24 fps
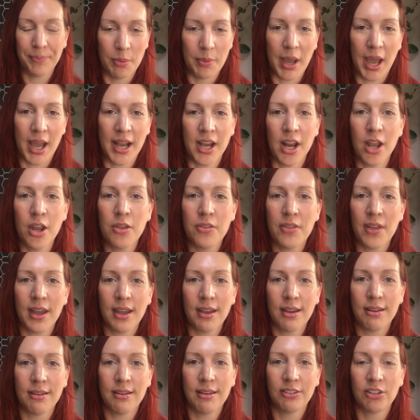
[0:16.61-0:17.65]
I know
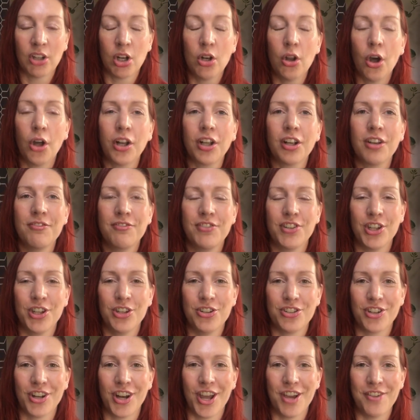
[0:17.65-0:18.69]
there is a lot of
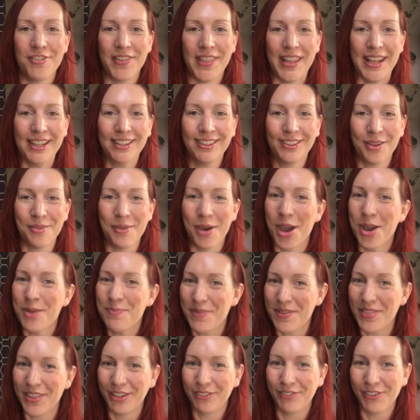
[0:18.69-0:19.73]
confusion over this, so I'm
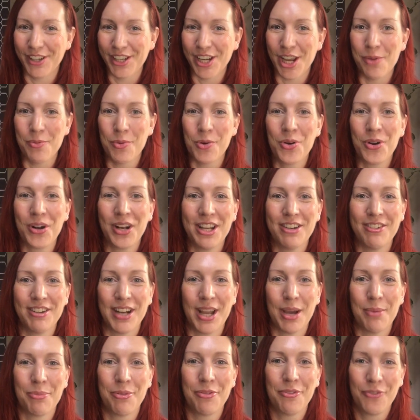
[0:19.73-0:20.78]
hoping this video will clear it
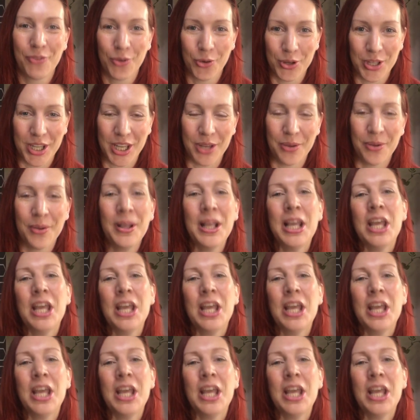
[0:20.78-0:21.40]
up for you.